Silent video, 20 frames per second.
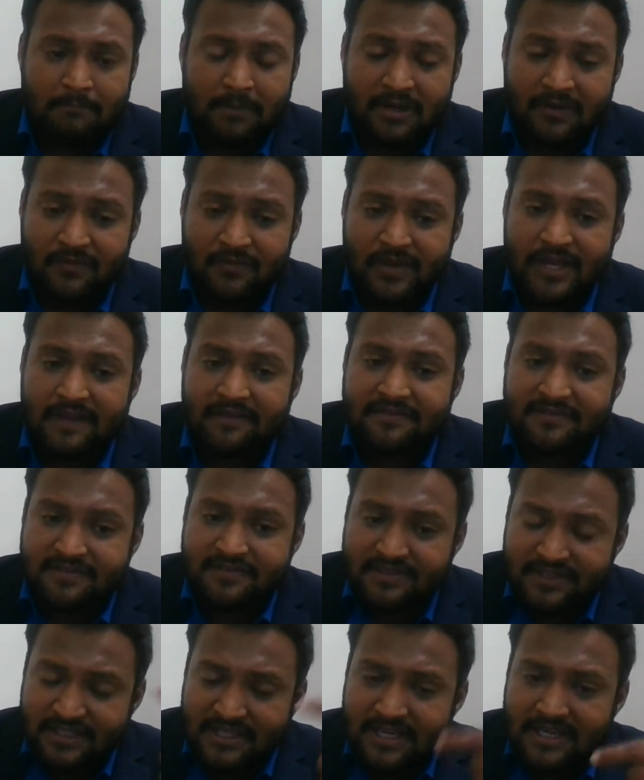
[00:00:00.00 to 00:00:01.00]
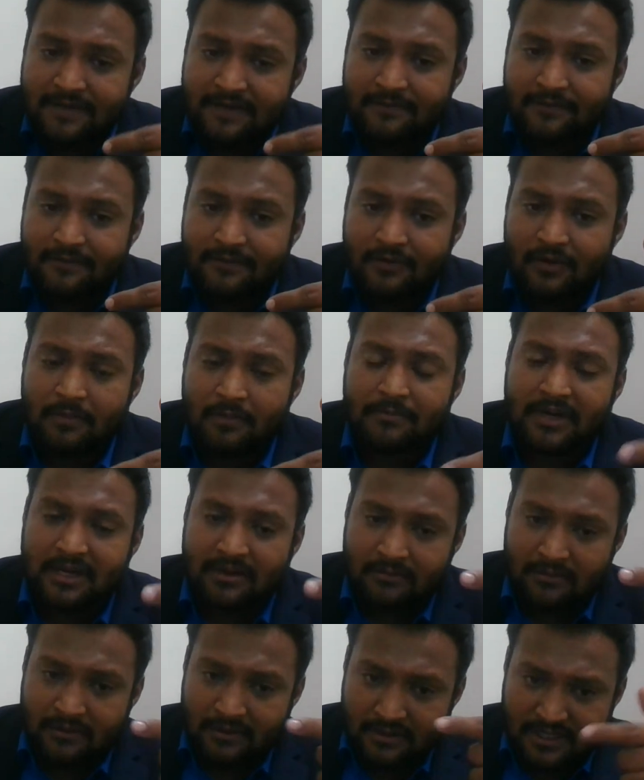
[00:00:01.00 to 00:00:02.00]
But we have seen
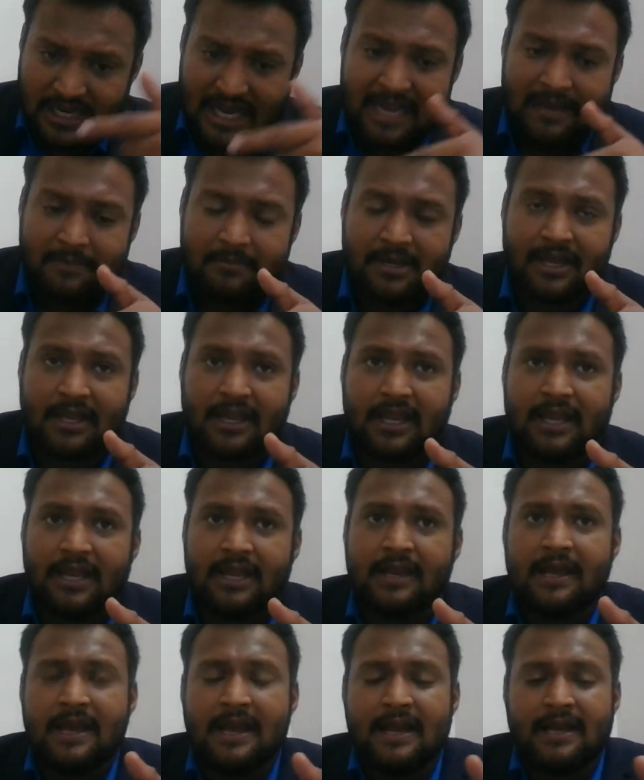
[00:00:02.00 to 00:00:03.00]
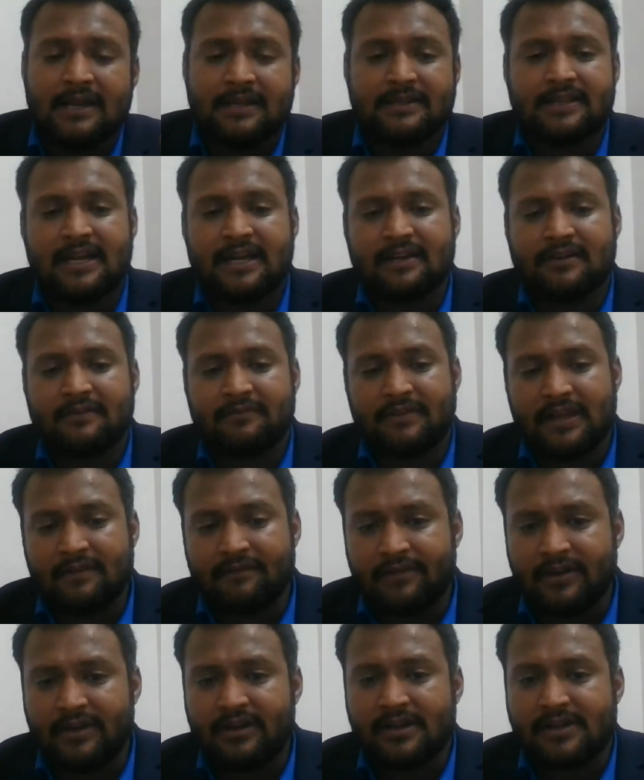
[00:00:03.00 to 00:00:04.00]
from time and again that we
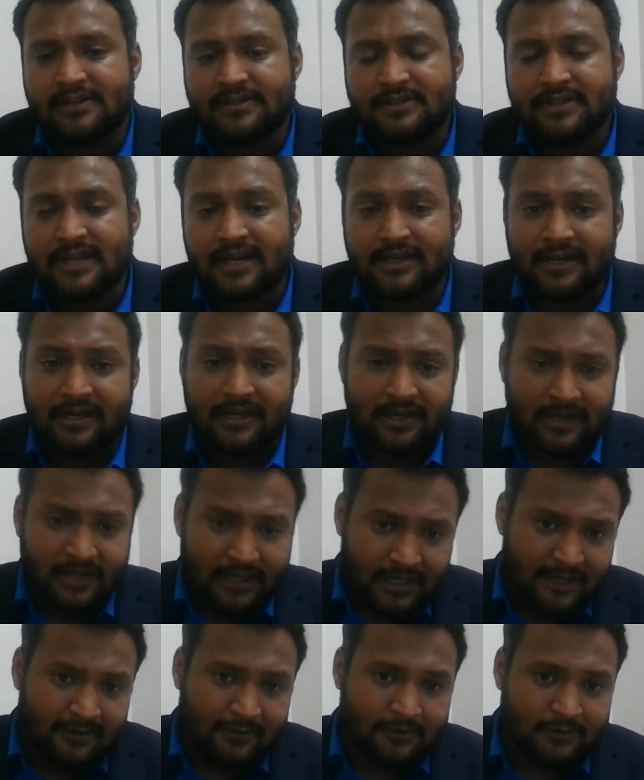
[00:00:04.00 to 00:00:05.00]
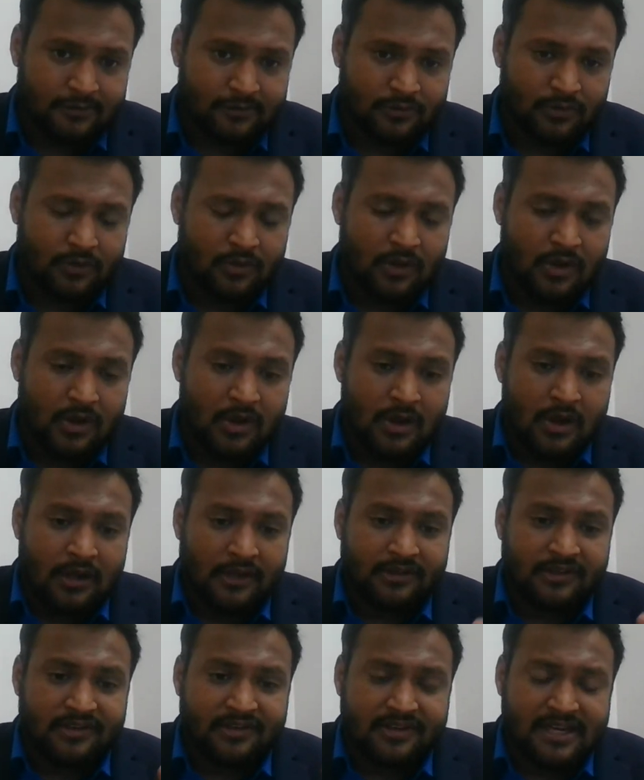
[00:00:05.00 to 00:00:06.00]
have witnessed that in India also,
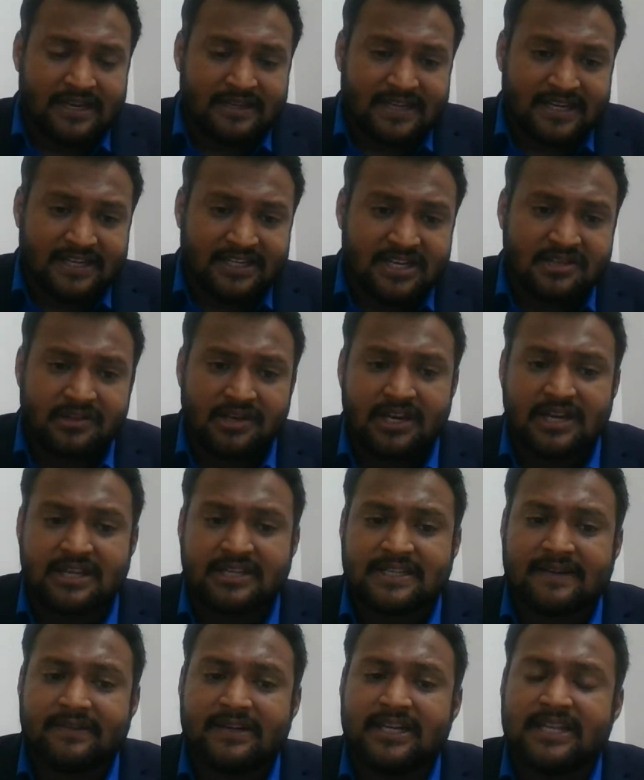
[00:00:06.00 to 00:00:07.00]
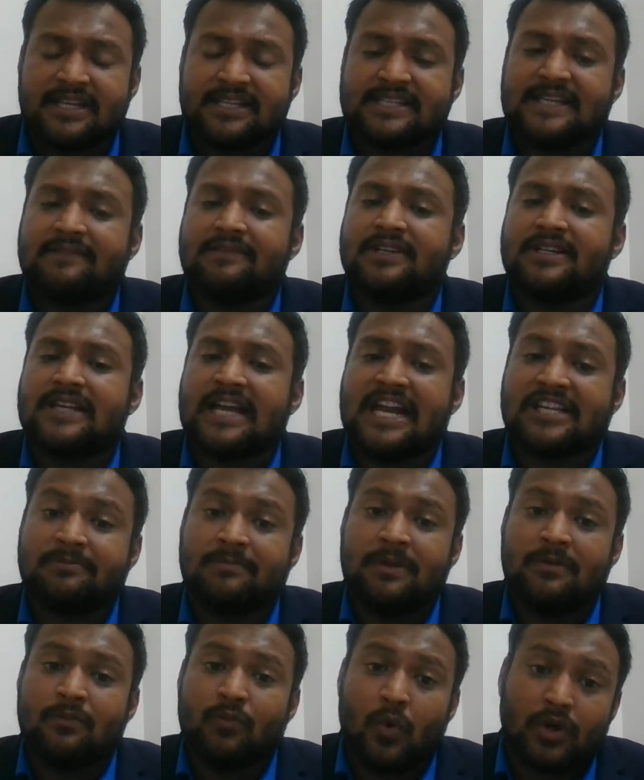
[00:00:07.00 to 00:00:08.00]
section 377
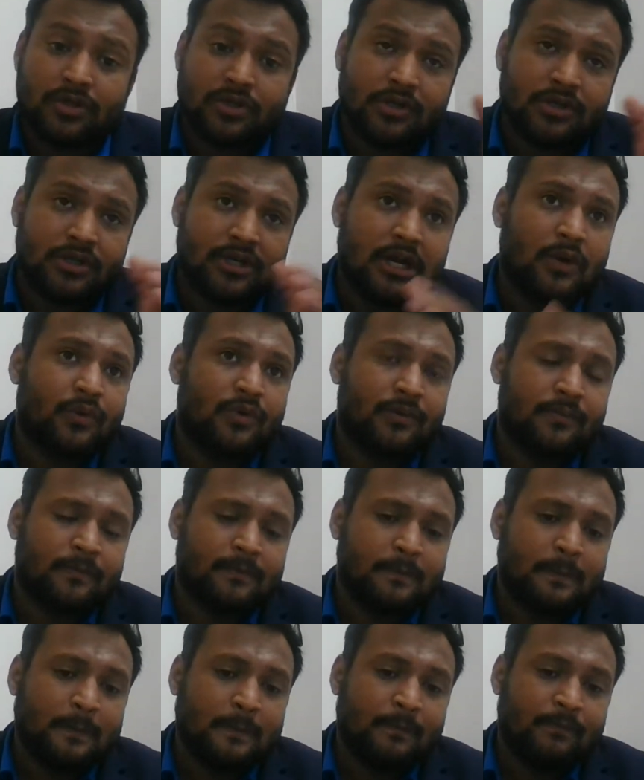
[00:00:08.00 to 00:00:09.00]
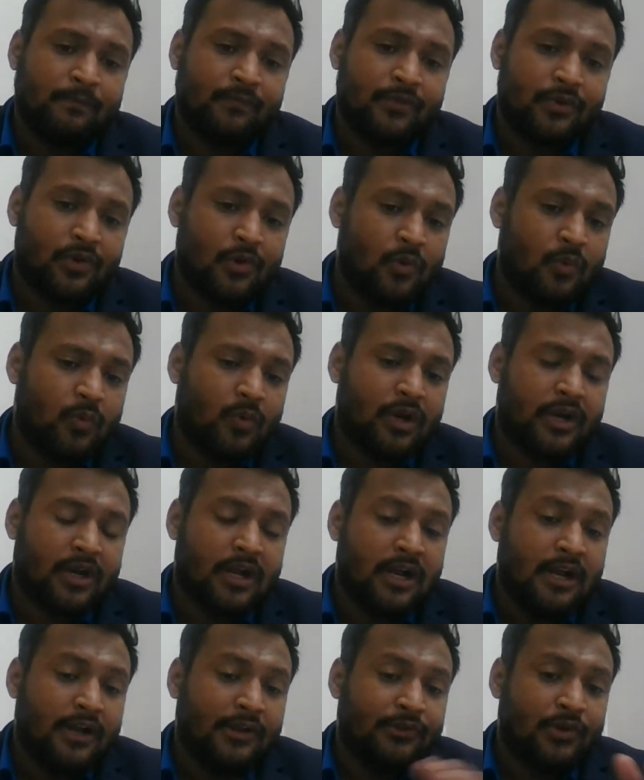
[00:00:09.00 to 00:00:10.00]
has been watered down through
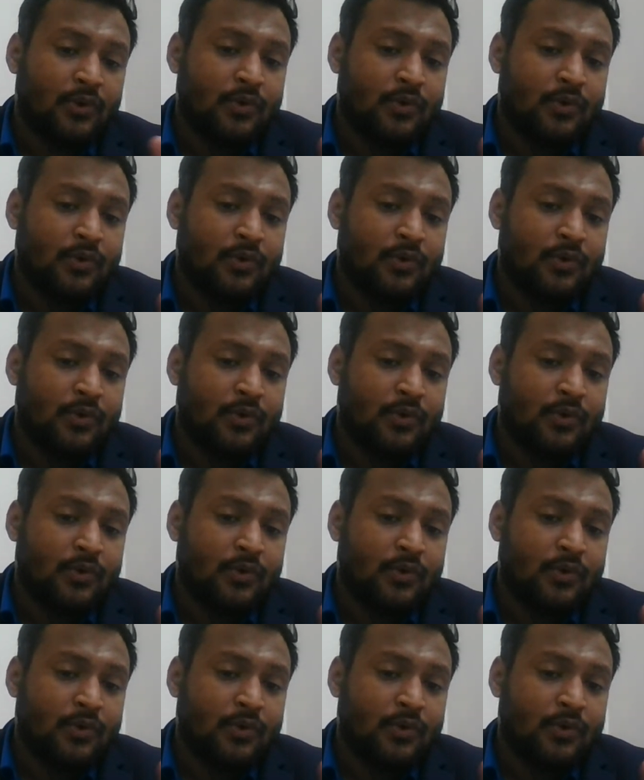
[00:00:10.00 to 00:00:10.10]
what?